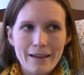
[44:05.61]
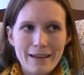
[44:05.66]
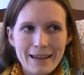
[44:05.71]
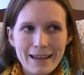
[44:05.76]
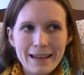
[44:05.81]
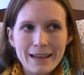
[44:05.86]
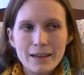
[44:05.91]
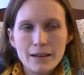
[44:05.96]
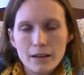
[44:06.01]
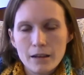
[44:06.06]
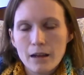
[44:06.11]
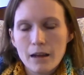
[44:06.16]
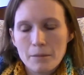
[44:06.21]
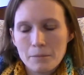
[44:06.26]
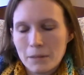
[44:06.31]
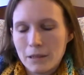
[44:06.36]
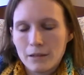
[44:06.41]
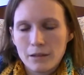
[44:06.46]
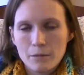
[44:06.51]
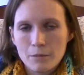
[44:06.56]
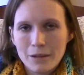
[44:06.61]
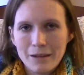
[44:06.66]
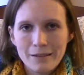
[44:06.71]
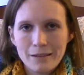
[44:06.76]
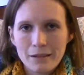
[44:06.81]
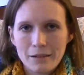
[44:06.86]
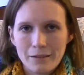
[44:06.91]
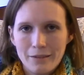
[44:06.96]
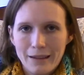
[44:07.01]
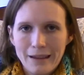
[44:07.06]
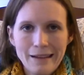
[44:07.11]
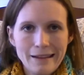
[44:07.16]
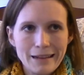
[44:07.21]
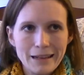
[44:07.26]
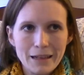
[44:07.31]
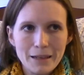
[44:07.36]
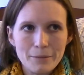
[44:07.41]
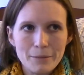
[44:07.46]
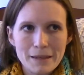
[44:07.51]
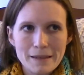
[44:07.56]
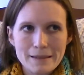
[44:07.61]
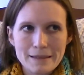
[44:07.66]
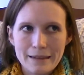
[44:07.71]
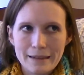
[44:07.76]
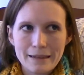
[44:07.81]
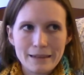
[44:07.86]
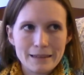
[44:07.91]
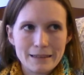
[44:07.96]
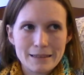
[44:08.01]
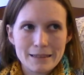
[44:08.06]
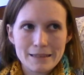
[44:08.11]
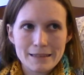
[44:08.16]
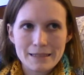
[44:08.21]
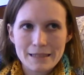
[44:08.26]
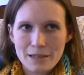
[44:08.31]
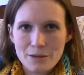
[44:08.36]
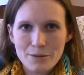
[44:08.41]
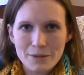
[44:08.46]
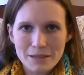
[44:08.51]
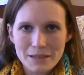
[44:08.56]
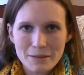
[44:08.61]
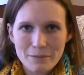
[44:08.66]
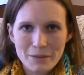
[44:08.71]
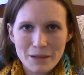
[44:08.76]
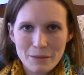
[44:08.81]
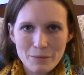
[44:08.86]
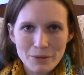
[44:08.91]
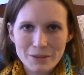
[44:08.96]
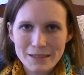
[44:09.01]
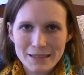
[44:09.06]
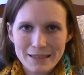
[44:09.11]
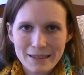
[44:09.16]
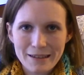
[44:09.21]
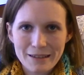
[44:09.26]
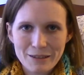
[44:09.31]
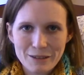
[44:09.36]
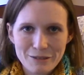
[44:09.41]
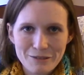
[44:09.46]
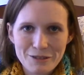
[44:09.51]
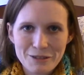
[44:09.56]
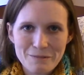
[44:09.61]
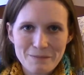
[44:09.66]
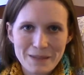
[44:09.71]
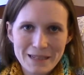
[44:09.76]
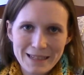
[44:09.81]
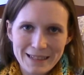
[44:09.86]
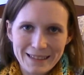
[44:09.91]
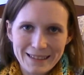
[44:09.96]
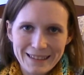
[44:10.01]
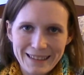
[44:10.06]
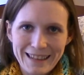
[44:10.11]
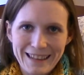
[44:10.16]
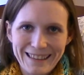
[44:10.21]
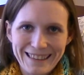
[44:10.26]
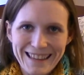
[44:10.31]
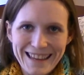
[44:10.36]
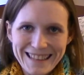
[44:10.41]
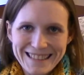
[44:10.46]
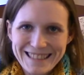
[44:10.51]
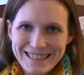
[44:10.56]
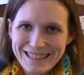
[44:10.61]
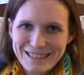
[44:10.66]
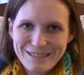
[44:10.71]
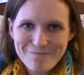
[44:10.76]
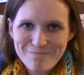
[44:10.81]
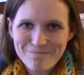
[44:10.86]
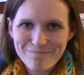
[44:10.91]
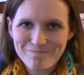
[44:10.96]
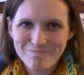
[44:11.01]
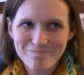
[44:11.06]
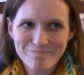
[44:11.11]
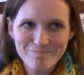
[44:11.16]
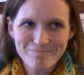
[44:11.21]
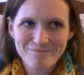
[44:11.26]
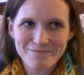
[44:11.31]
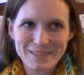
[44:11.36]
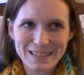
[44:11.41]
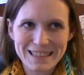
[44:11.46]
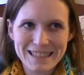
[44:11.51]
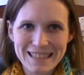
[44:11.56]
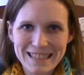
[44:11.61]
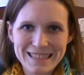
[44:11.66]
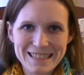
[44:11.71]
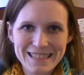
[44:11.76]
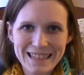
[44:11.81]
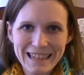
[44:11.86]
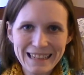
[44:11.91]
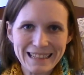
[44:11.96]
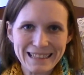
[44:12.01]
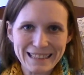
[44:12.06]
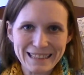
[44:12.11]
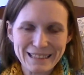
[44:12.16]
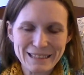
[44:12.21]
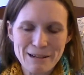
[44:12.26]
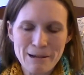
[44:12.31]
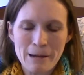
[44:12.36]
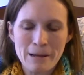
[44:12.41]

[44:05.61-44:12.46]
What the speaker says: And I mean, I'm not gonna lie, I'm excited to see what somebody puts together for me. Like, it's exciting.